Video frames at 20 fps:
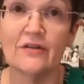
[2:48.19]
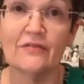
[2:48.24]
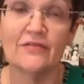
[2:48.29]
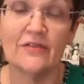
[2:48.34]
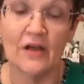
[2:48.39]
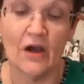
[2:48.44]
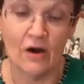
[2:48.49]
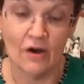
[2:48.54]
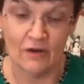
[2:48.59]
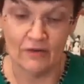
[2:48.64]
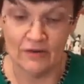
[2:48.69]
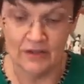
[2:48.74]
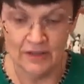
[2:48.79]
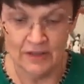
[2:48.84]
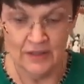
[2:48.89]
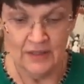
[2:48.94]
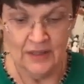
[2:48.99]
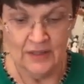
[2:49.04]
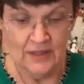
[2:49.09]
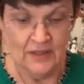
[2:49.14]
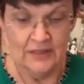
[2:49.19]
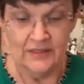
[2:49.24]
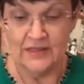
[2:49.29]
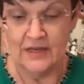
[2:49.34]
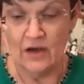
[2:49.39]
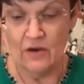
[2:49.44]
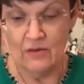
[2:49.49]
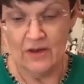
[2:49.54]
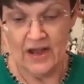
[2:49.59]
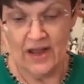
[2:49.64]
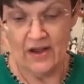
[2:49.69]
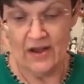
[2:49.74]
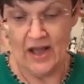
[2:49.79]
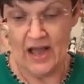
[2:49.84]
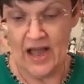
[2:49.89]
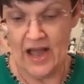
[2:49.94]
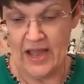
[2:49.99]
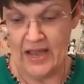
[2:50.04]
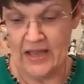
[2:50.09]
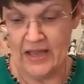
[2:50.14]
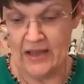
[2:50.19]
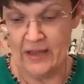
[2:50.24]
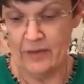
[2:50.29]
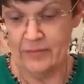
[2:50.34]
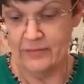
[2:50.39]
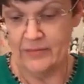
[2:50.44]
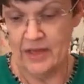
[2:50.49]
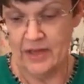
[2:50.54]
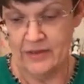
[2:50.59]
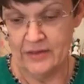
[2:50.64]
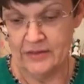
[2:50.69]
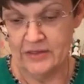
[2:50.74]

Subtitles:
If y'all know how I am,